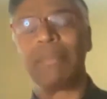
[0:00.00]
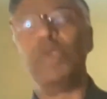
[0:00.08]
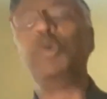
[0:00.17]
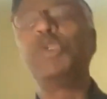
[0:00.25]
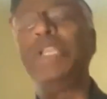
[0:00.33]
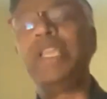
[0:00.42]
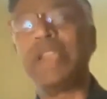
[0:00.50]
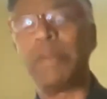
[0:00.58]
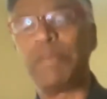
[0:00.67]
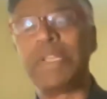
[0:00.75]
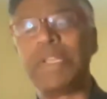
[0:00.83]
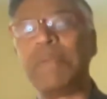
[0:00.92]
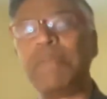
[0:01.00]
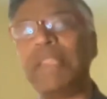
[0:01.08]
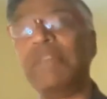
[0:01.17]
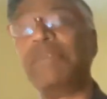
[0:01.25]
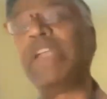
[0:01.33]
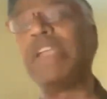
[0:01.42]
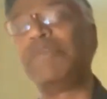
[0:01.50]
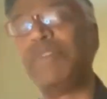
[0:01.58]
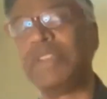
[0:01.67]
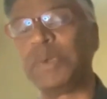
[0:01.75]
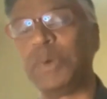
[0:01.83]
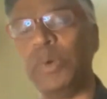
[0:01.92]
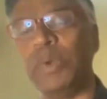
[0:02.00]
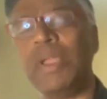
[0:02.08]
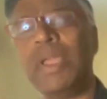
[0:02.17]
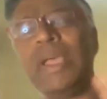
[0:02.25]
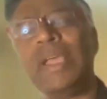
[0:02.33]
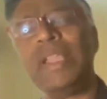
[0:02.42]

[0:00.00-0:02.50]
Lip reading: usually represented by the Frankfurt School.